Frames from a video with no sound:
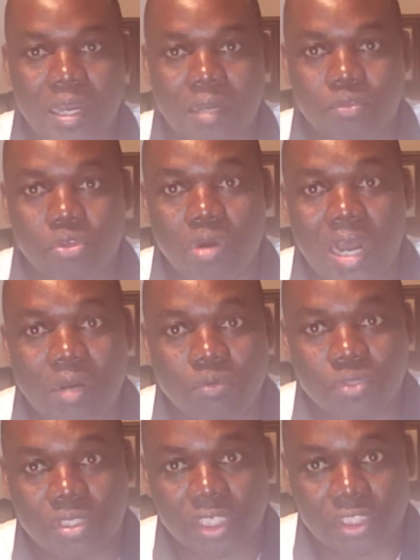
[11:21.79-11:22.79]
So I
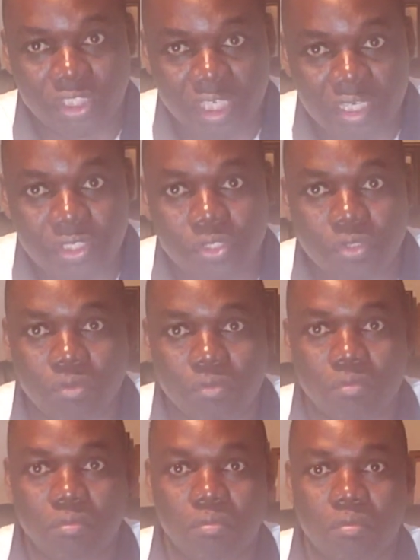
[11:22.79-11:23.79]
would suggest
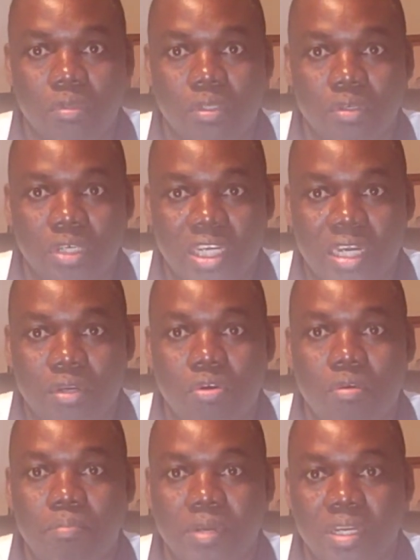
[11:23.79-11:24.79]
you look at
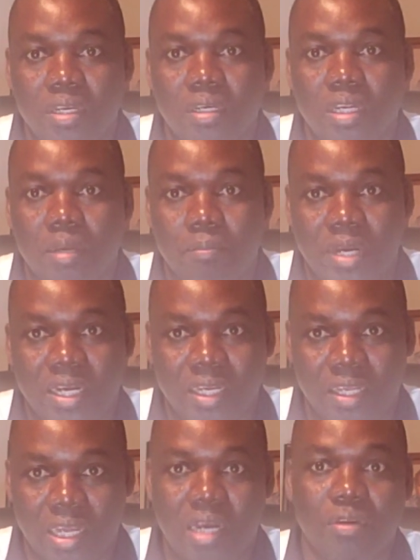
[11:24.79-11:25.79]
opening a bank
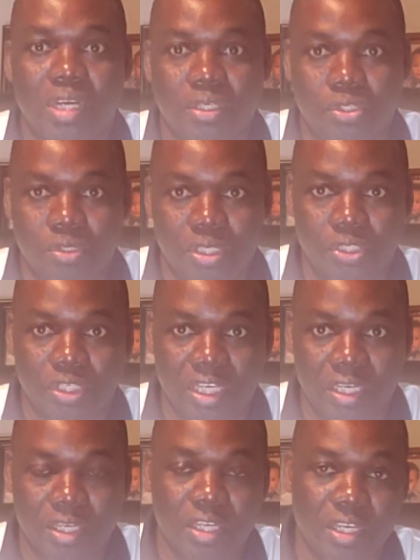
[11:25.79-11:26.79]
account as soon as you
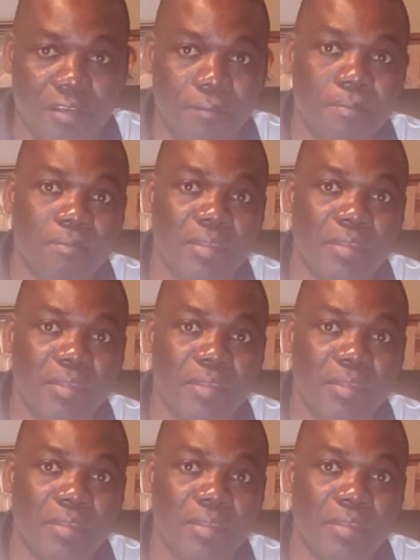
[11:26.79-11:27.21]
get here.